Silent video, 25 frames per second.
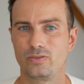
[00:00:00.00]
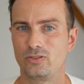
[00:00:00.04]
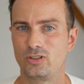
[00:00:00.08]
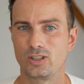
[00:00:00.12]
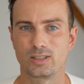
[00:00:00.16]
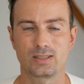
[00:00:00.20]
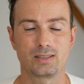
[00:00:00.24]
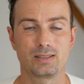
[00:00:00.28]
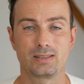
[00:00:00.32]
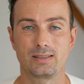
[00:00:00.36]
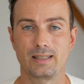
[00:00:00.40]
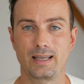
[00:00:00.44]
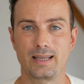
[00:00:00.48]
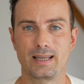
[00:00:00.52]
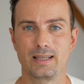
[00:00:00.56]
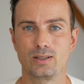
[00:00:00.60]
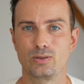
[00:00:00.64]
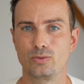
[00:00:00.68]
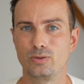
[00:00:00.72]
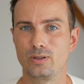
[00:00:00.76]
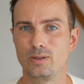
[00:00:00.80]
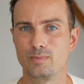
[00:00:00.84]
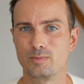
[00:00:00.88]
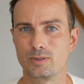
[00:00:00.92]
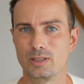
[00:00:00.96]
just say
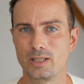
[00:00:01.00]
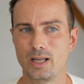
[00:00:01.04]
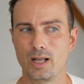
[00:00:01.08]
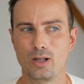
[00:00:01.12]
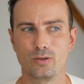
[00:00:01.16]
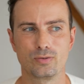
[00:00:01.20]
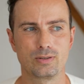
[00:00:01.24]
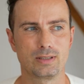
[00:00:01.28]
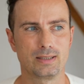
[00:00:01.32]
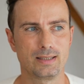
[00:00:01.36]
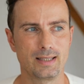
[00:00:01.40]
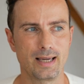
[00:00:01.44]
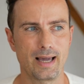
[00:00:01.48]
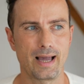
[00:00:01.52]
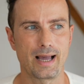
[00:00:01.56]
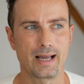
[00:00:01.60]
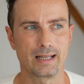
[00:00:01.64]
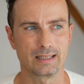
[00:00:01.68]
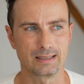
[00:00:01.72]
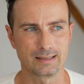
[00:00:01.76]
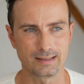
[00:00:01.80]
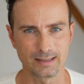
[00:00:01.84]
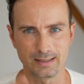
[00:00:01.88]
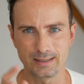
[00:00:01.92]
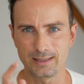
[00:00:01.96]
to themselves,
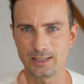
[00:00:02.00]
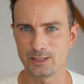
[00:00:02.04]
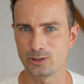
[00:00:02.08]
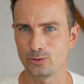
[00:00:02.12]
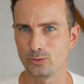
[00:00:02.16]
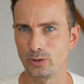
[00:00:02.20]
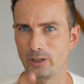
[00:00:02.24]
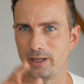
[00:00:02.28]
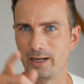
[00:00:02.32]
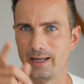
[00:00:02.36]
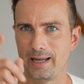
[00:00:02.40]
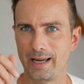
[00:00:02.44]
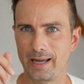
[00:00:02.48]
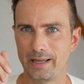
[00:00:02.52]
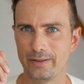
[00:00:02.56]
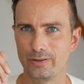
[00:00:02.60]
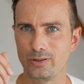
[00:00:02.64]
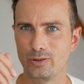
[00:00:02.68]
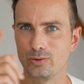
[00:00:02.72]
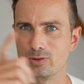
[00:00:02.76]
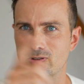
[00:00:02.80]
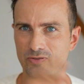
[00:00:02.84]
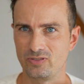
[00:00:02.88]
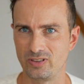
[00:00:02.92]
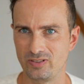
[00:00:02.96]
yeah, this is where I had
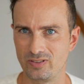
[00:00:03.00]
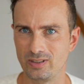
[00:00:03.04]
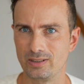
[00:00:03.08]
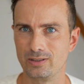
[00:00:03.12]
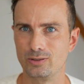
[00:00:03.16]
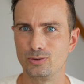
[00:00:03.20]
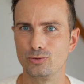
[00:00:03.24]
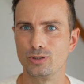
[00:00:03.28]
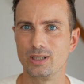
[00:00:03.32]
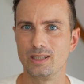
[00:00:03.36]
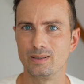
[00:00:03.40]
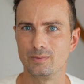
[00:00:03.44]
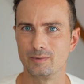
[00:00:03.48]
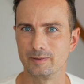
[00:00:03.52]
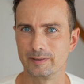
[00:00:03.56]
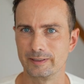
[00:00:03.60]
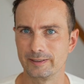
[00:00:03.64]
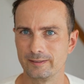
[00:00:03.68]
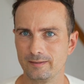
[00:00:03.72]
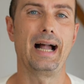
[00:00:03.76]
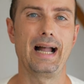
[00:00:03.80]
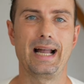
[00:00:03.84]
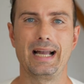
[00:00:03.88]
those vivid dreams.